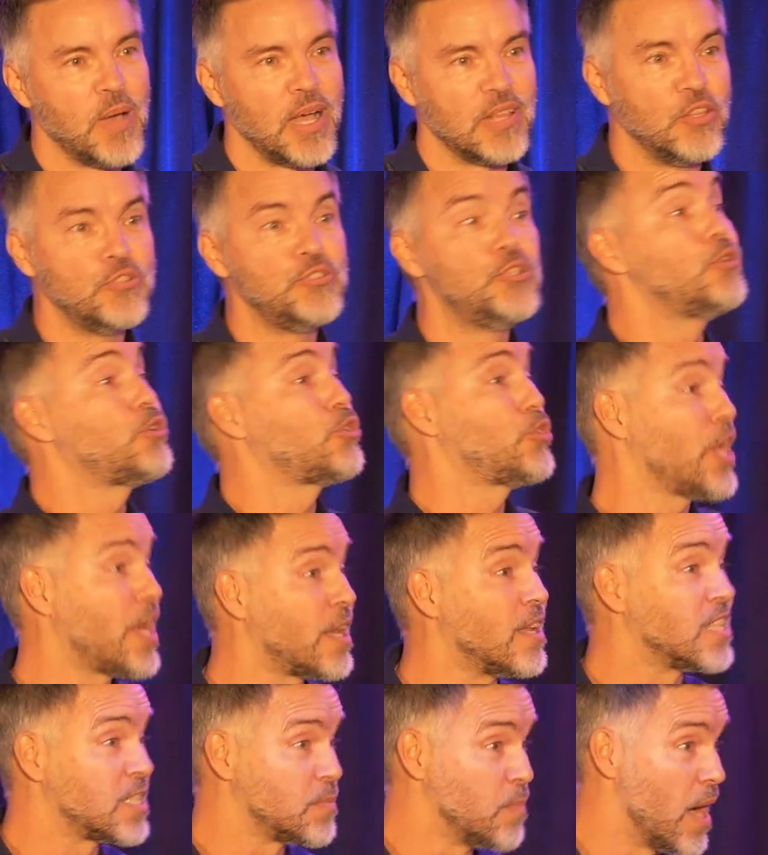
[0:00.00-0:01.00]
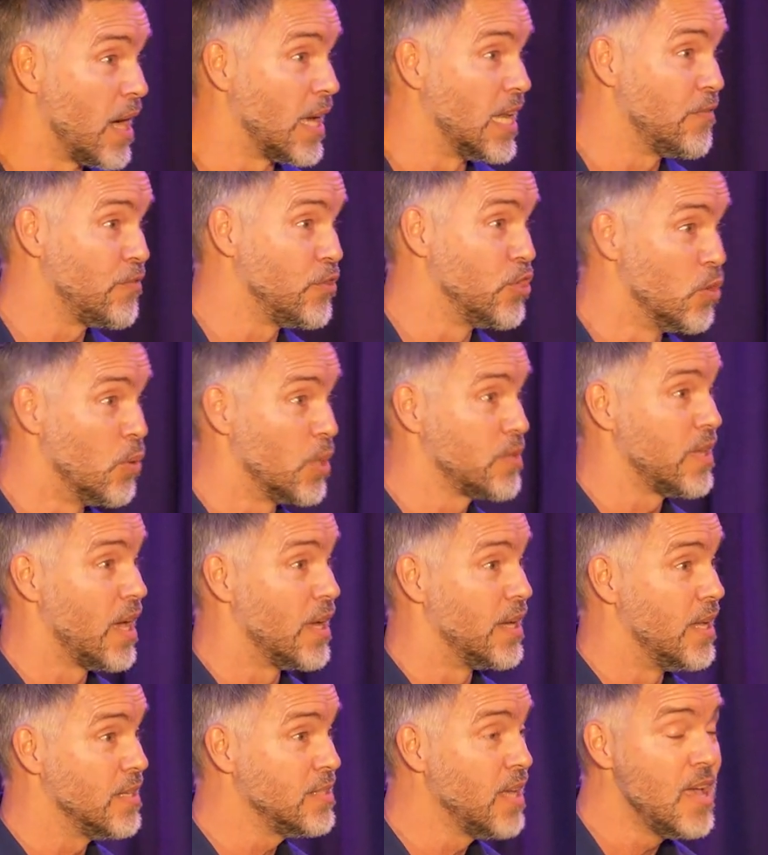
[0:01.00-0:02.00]
smile, the Duchenne smile, if you know what
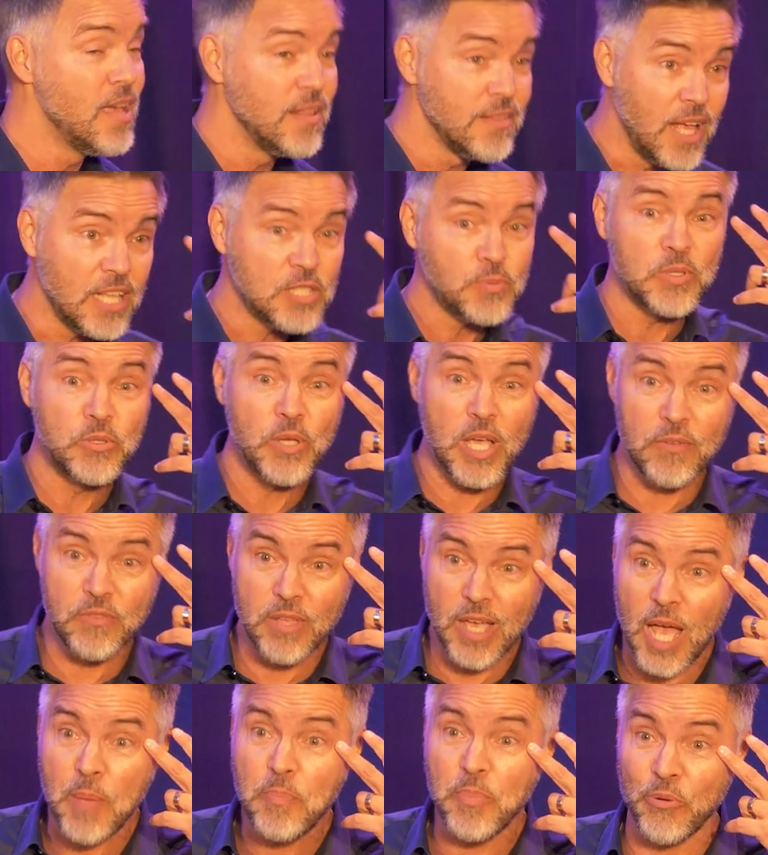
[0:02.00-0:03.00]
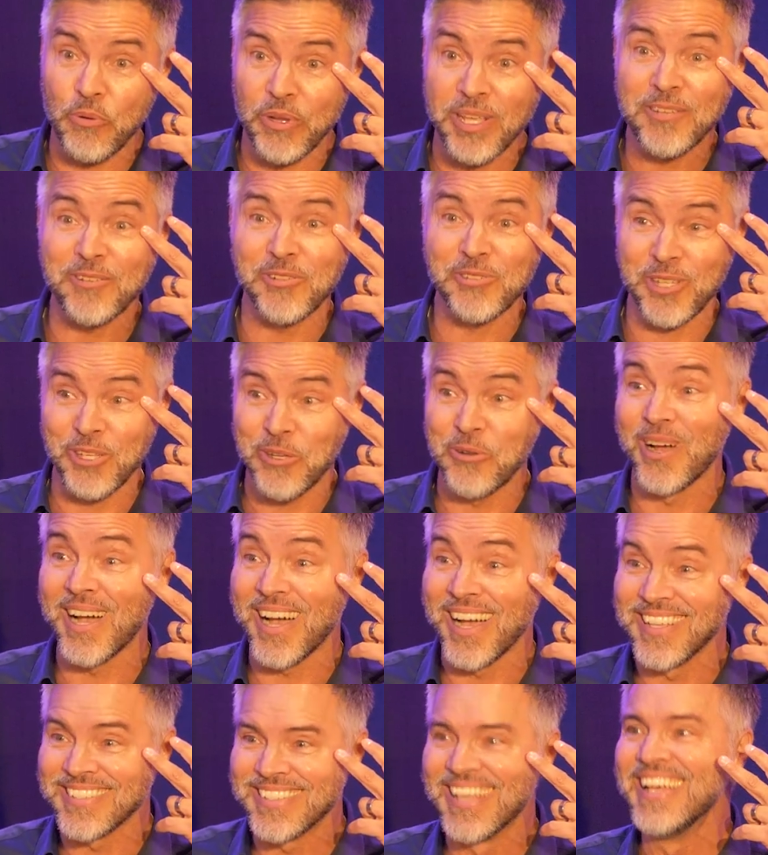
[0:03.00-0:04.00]
that is. That's when you have the happy wrinkles in your
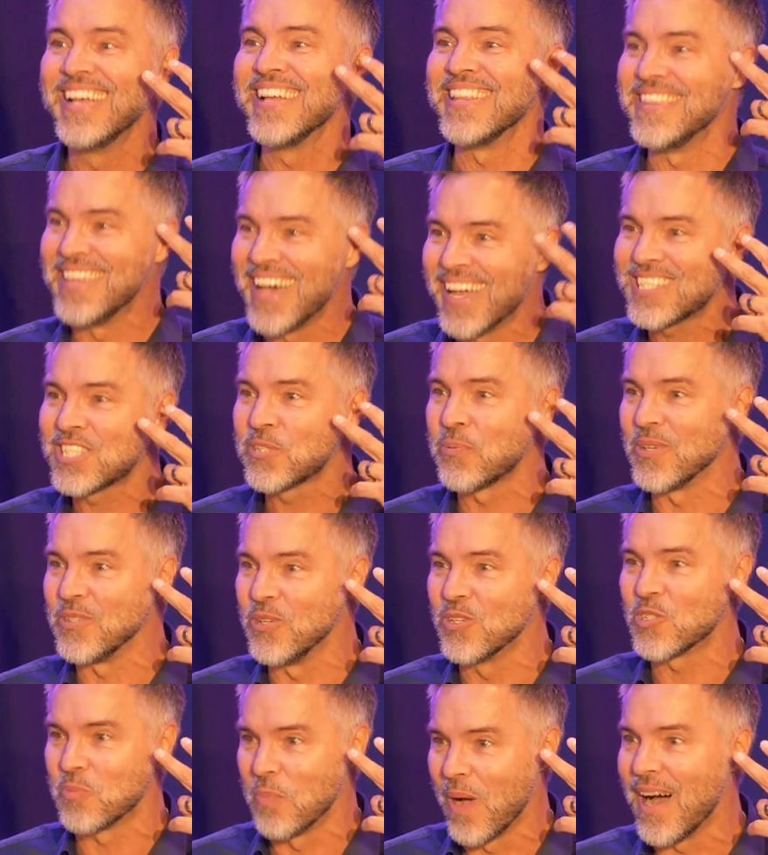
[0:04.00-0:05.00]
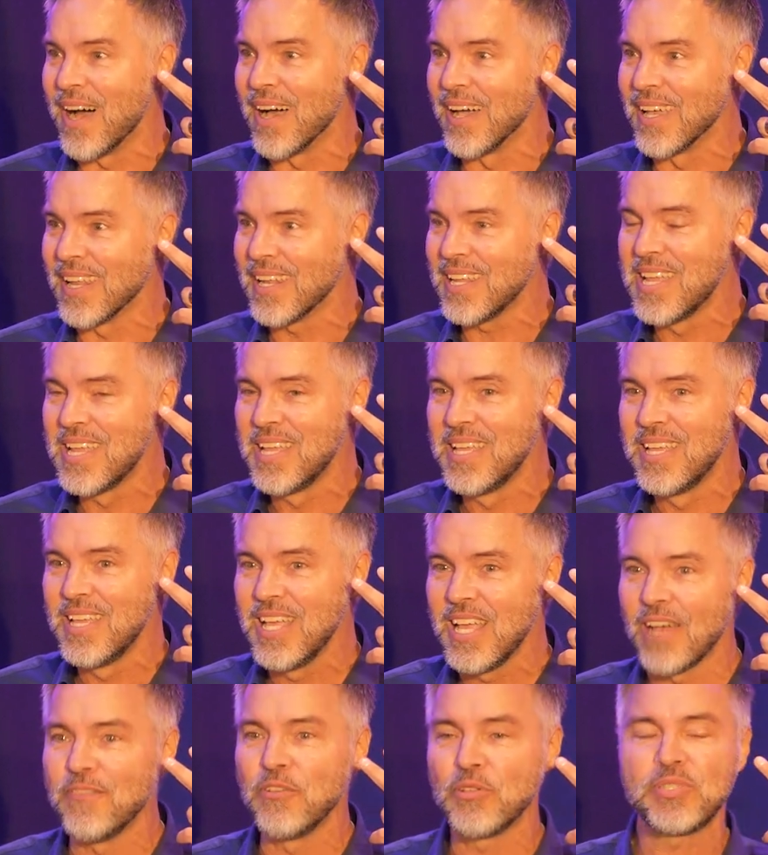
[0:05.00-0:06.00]
eyes. That's when you smile.
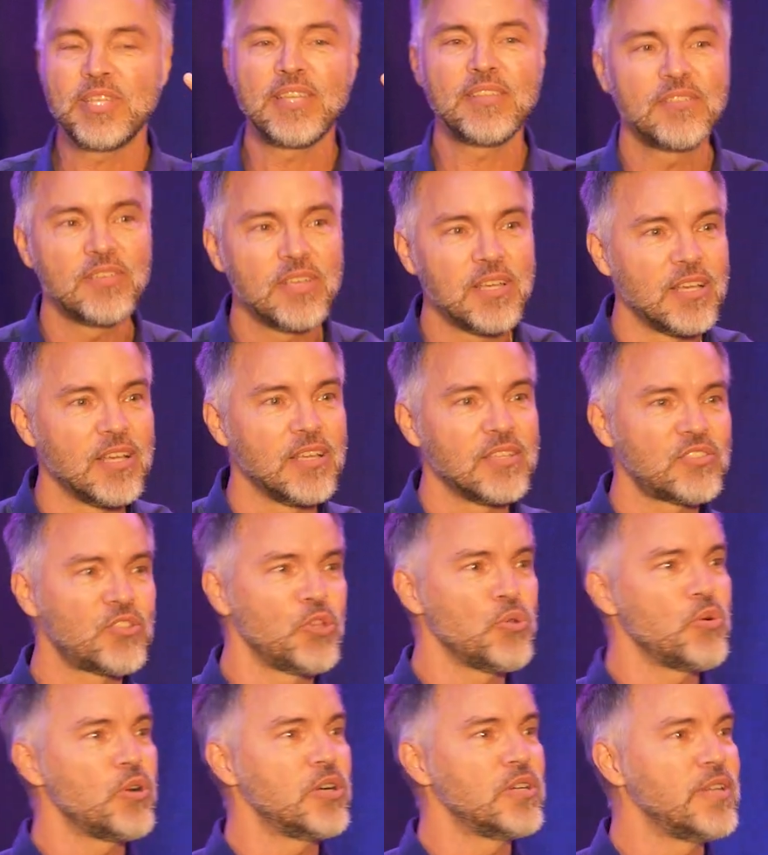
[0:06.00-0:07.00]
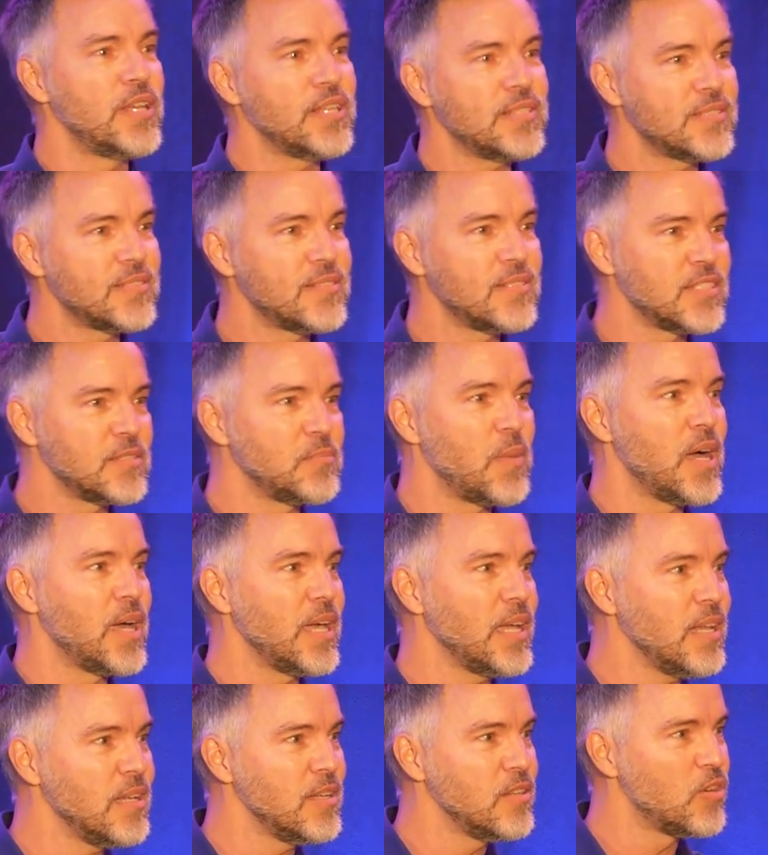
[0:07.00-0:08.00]
Have you seen the stewardess
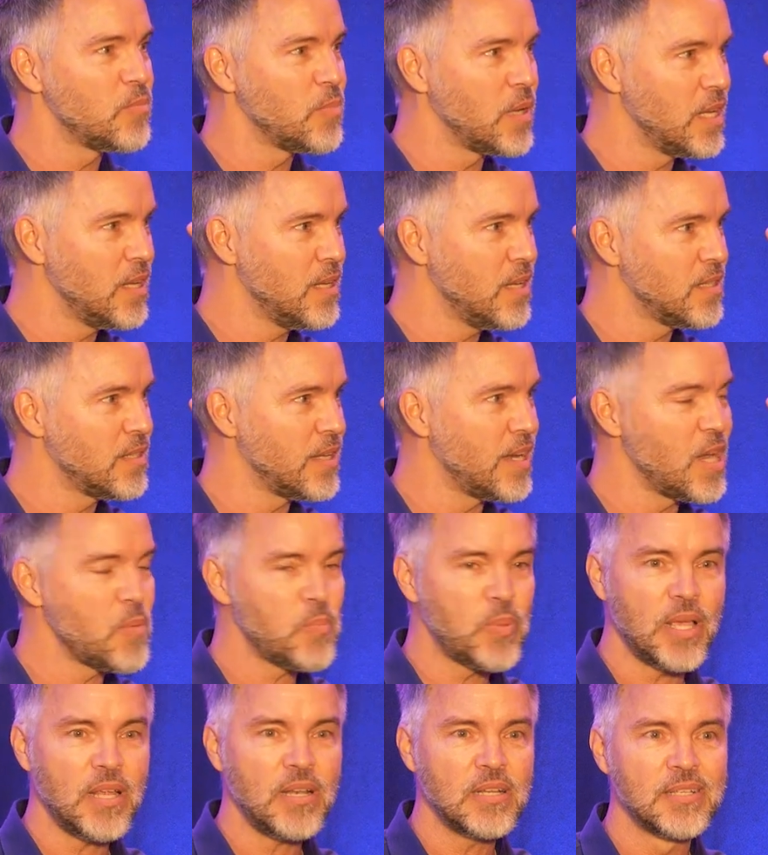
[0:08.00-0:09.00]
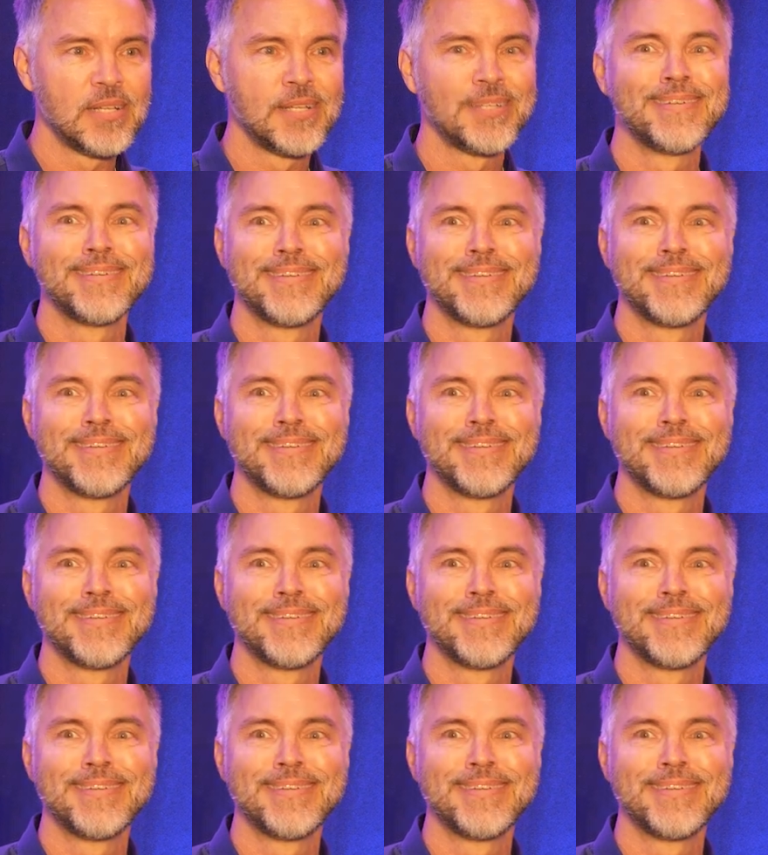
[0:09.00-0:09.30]
smile normally at the airplane?